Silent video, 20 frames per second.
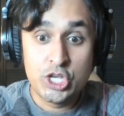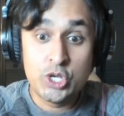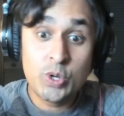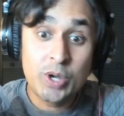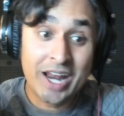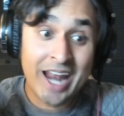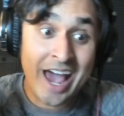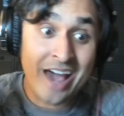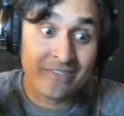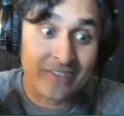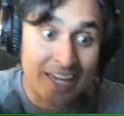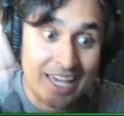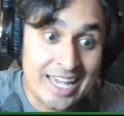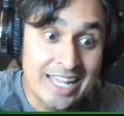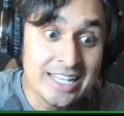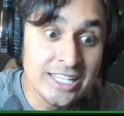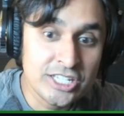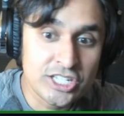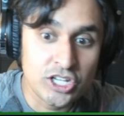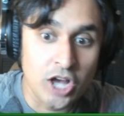you can have
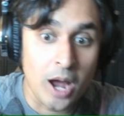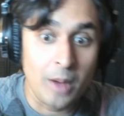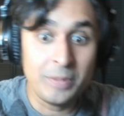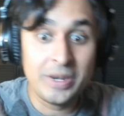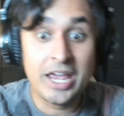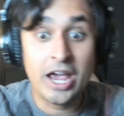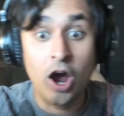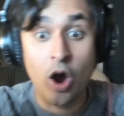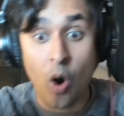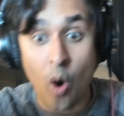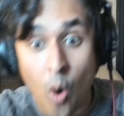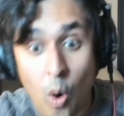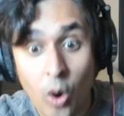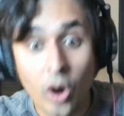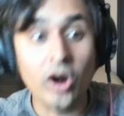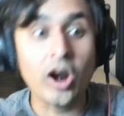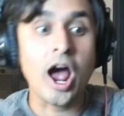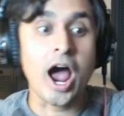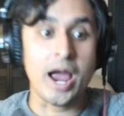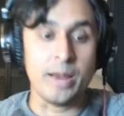insomnia
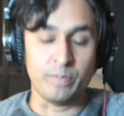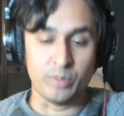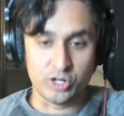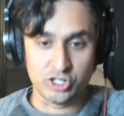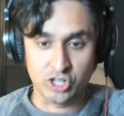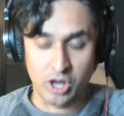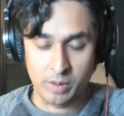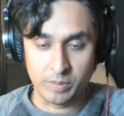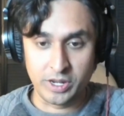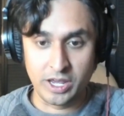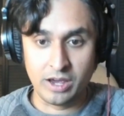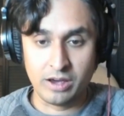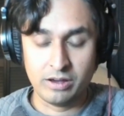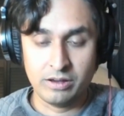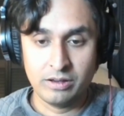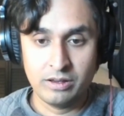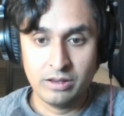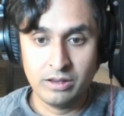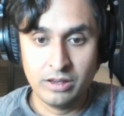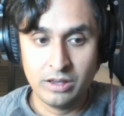or hypersomnia.
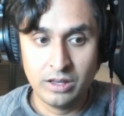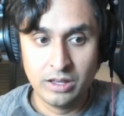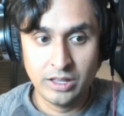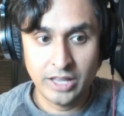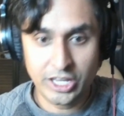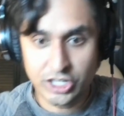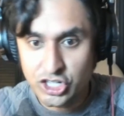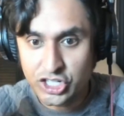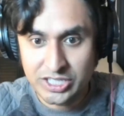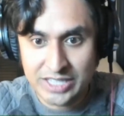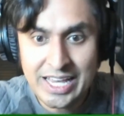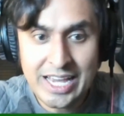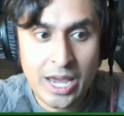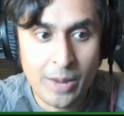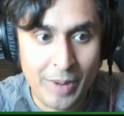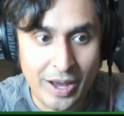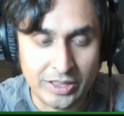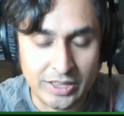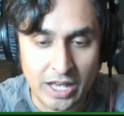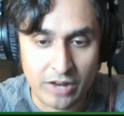Like just
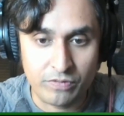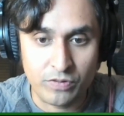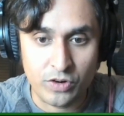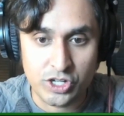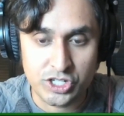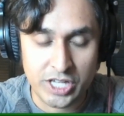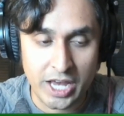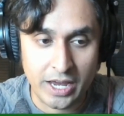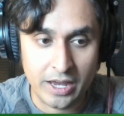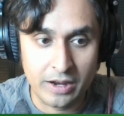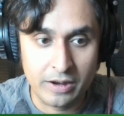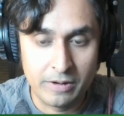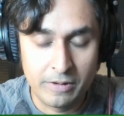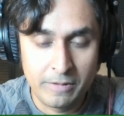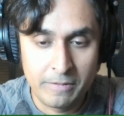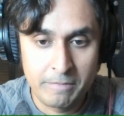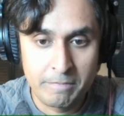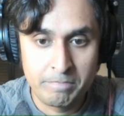think about that for a second.